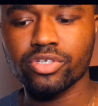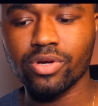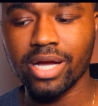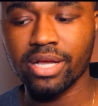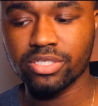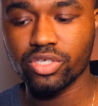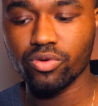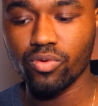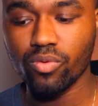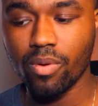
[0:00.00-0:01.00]
trying
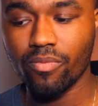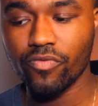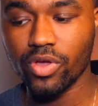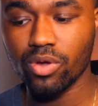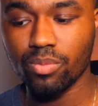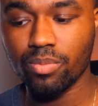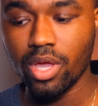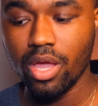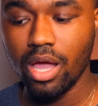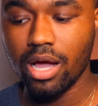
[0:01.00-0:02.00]
to film
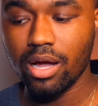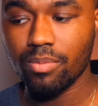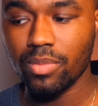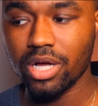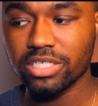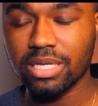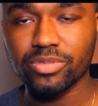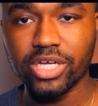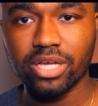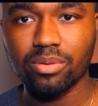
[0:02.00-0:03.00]
a
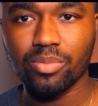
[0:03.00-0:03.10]
subject,